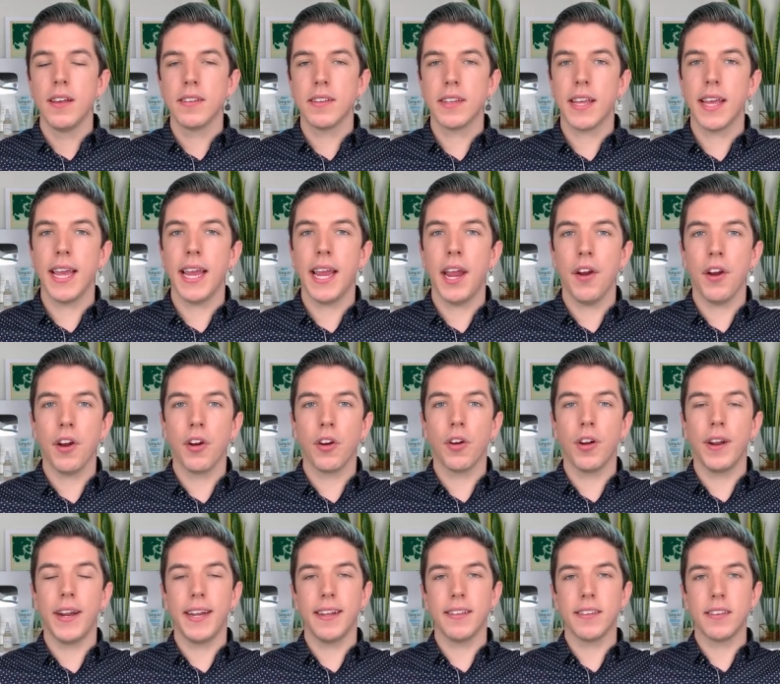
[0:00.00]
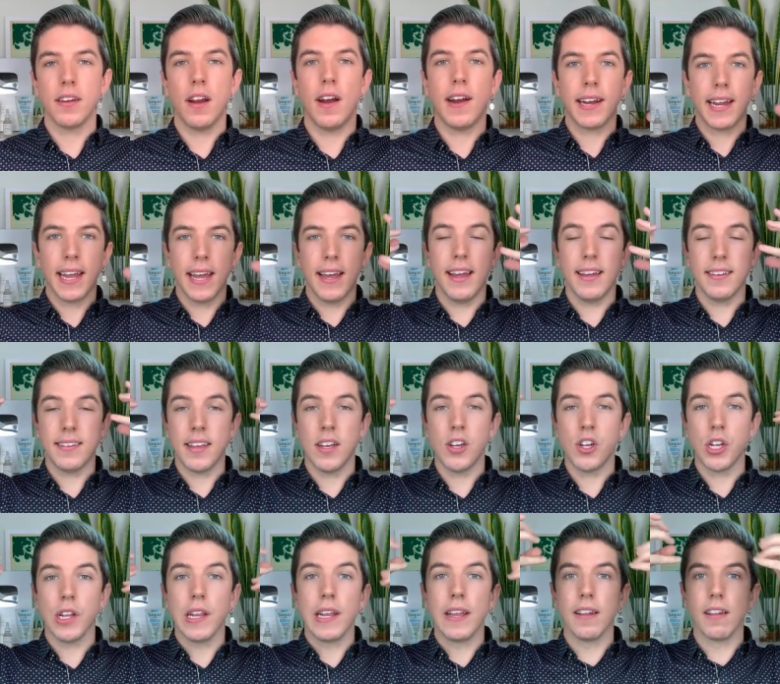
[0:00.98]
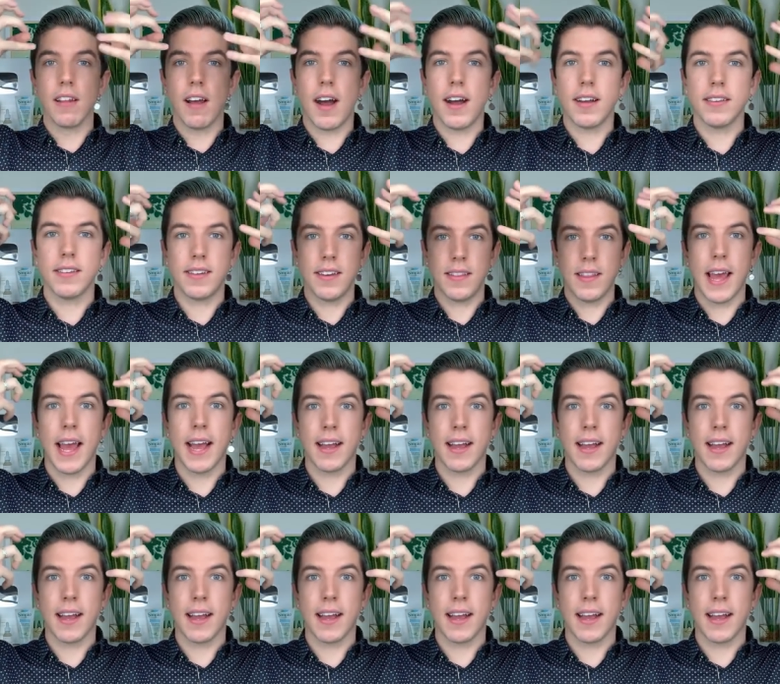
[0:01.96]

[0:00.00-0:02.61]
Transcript: skincare ingredients not get essentially lost in the